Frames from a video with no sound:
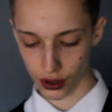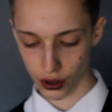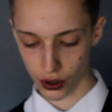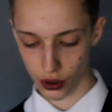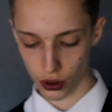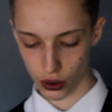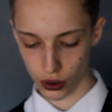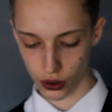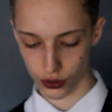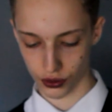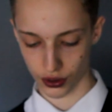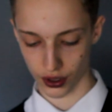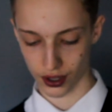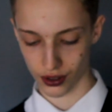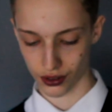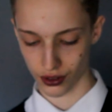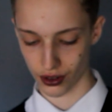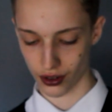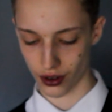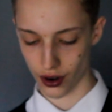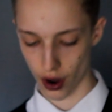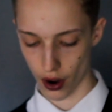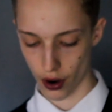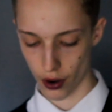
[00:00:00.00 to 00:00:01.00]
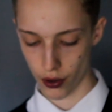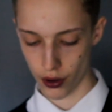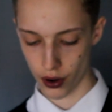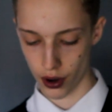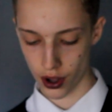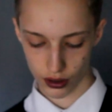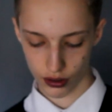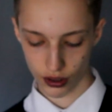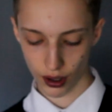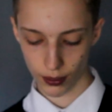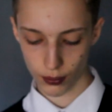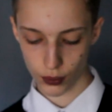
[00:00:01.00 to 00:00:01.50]
the cause isn't
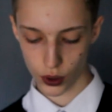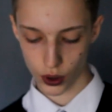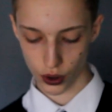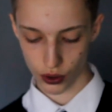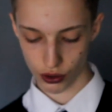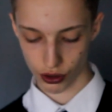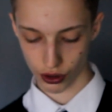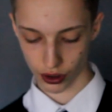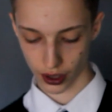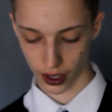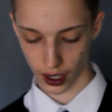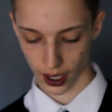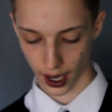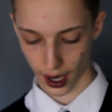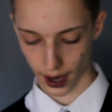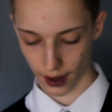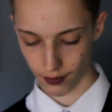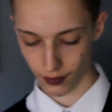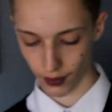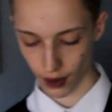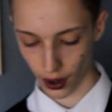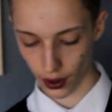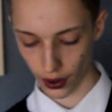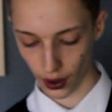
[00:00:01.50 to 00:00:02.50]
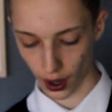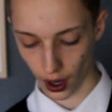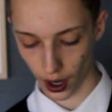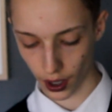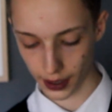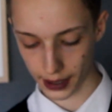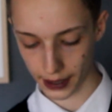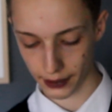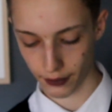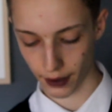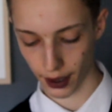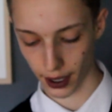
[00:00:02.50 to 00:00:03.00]
known. Some children can have other
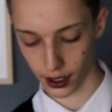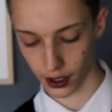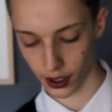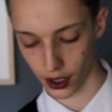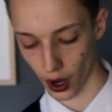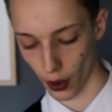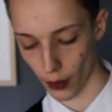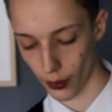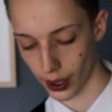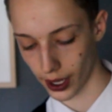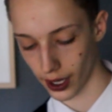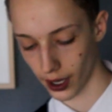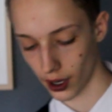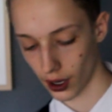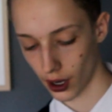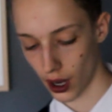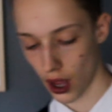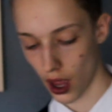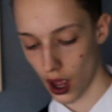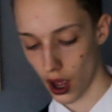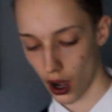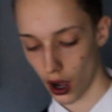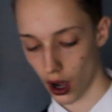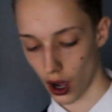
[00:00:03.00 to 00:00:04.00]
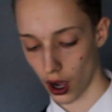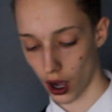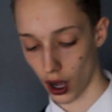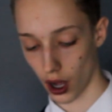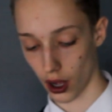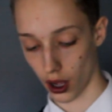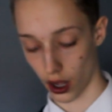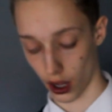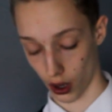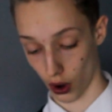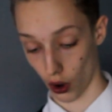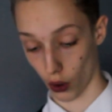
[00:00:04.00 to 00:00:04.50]
heart defects going
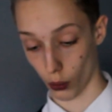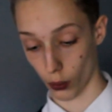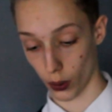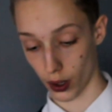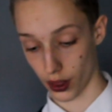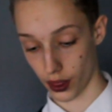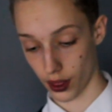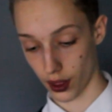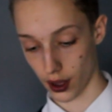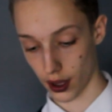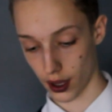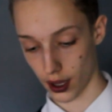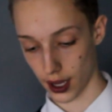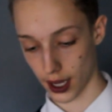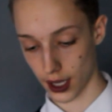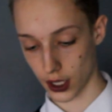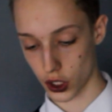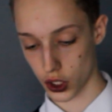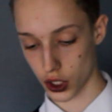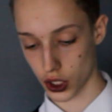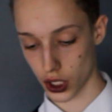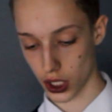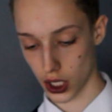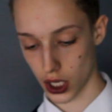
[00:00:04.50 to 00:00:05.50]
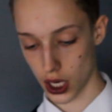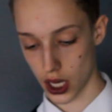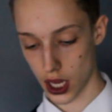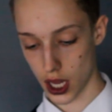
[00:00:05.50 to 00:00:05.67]
uh, along with HLHS.